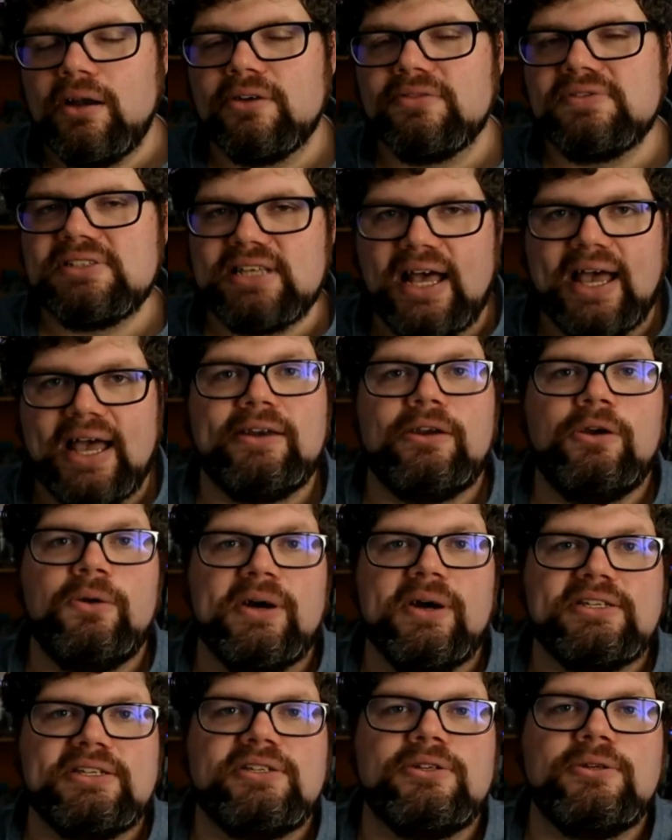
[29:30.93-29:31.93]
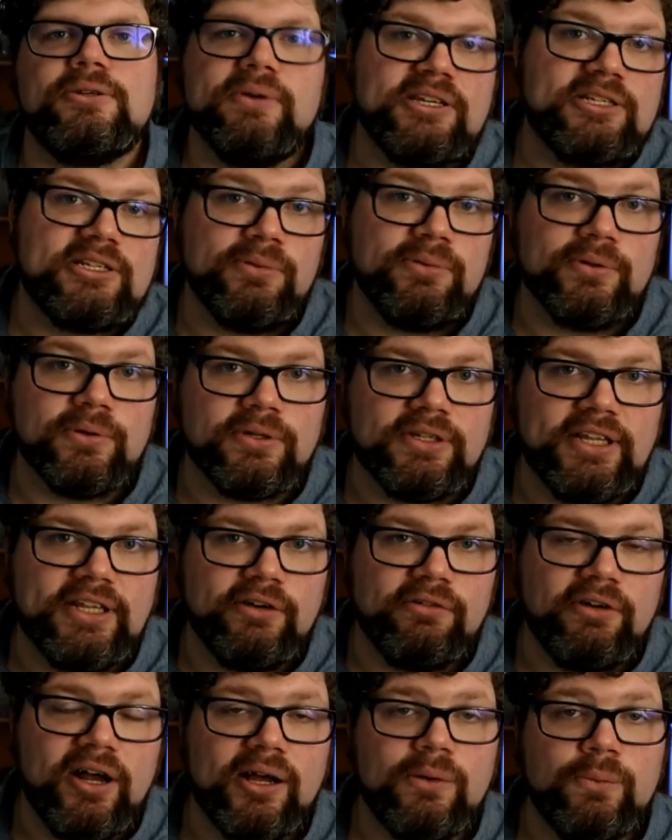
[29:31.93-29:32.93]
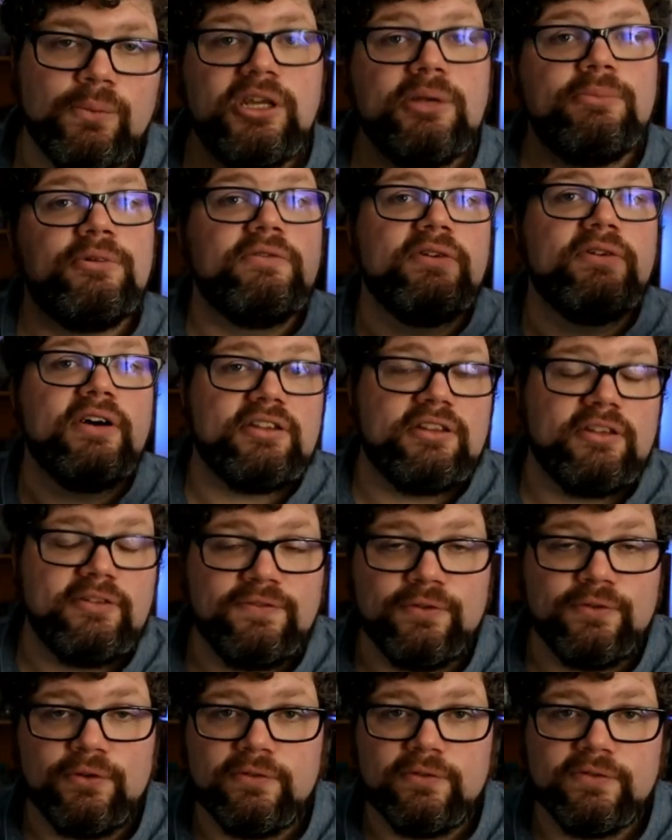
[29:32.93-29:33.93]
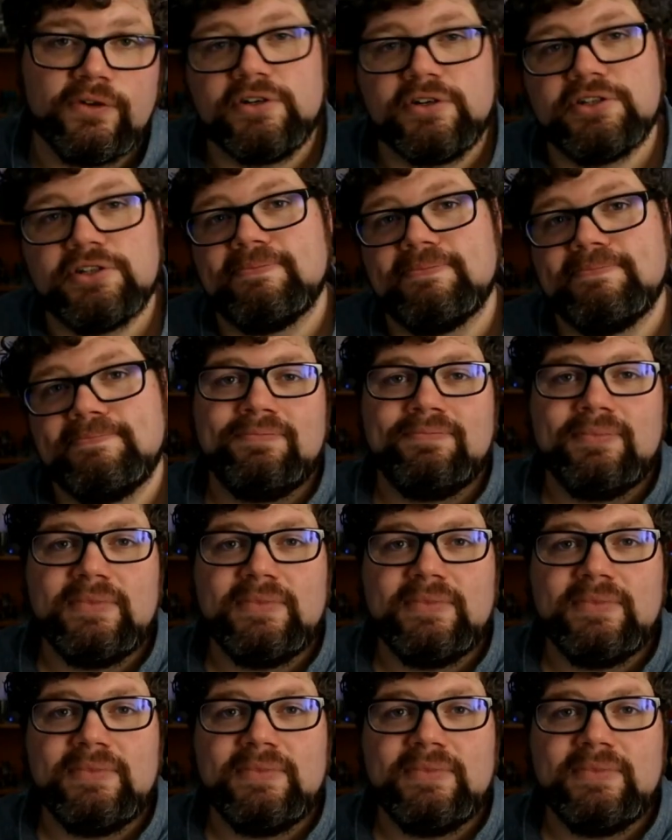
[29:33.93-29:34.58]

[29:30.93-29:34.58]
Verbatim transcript: of side quests to explore later on when you move on to the full version.